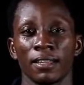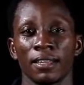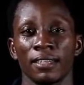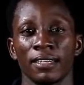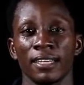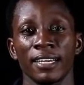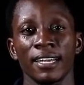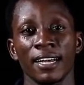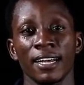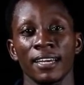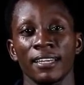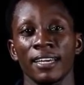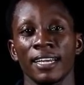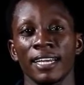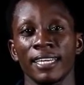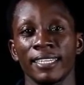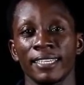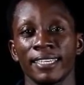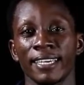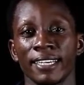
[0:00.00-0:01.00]
The Ghana
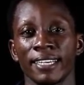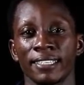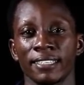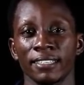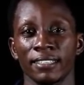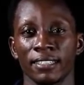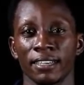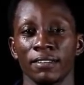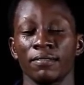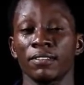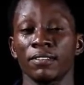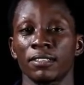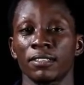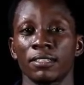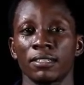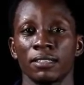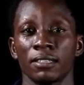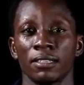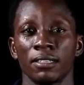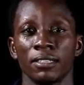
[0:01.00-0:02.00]
Education
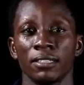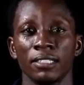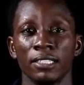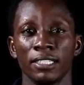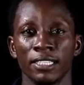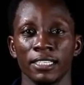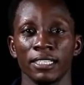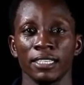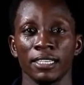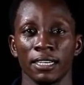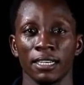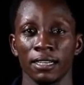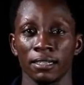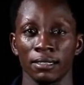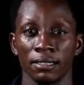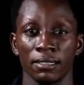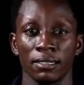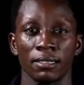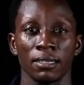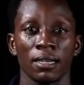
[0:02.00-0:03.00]
Service,
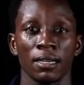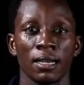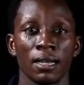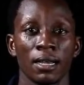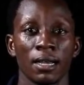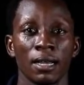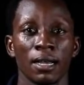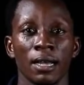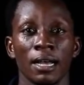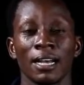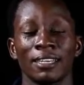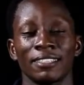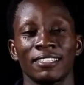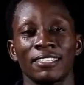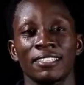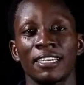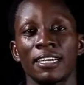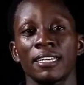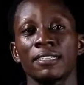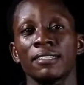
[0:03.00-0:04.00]
GES, has
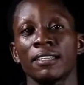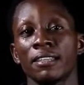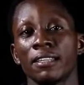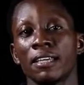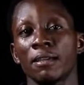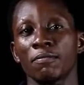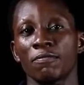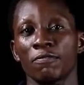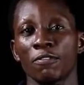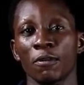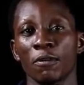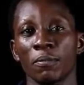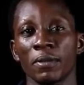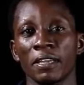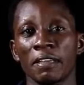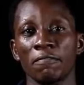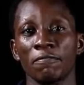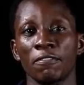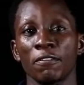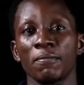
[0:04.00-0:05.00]
changed the name from
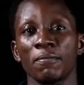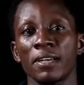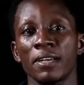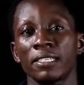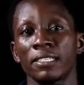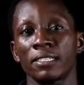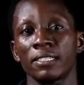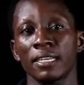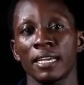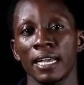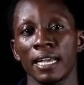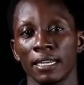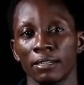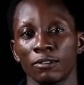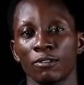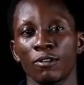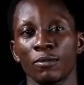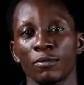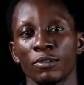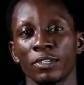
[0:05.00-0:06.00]
Information
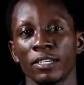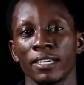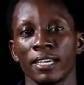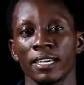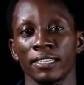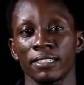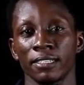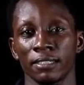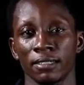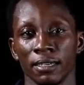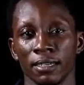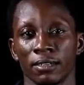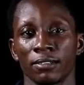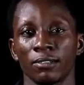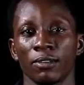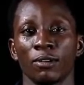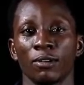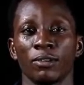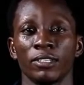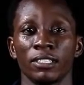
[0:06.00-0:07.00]
and Communication
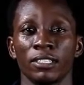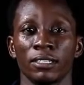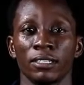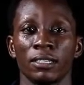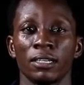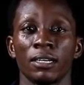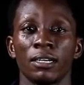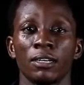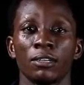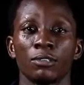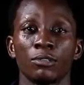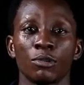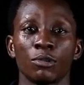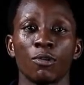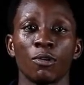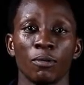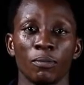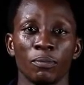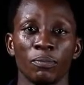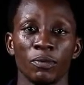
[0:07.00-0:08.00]
Technology to
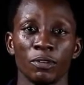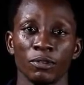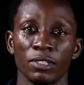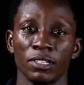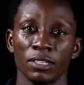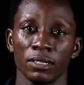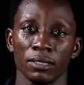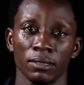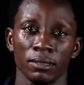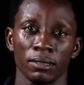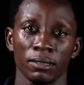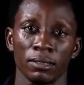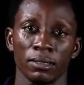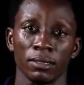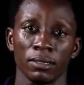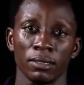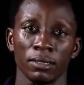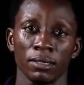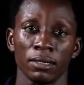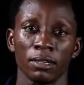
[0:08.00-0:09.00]
computing.
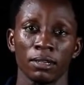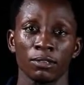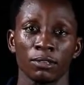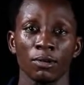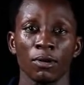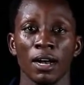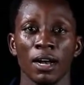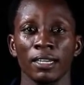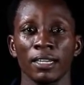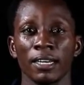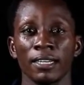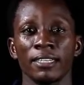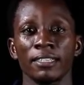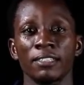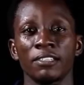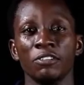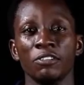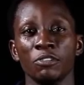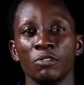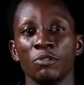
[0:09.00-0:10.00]
So under
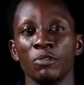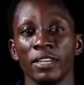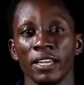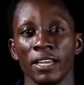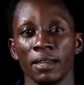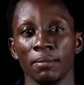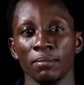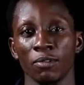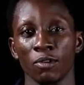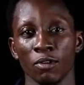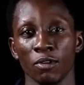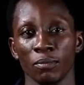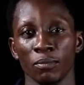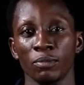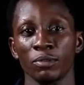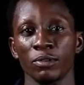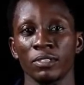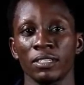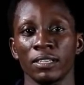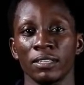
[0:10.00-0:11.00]
this new name,
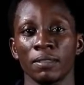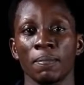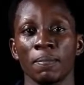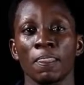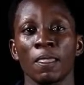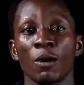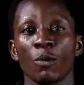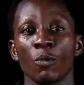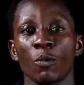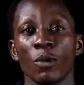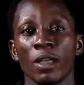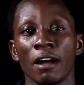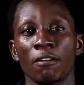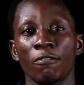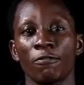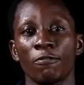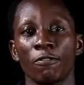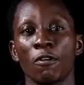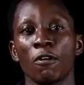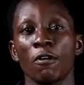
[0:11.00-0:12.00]
computing, we
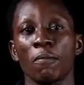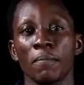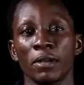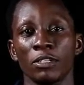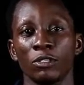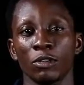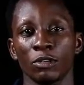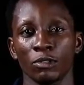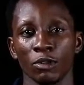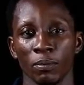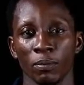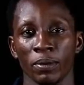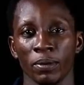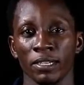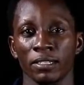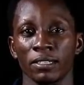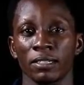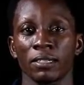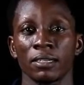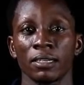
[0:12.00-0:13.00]
have four major
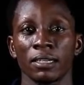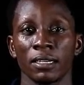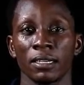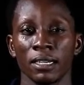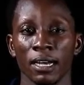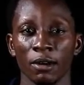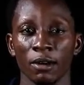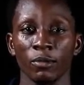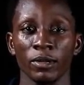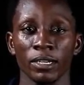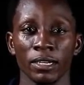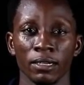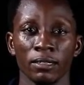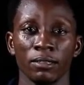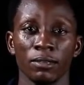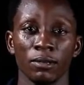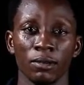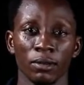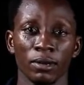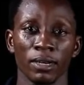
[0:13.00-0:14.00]
topics that we need
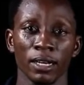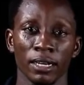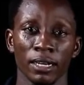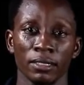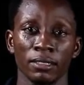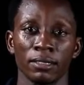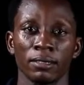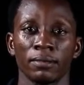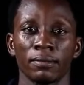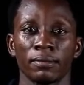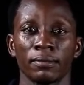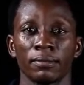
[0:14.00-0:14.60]
to look at.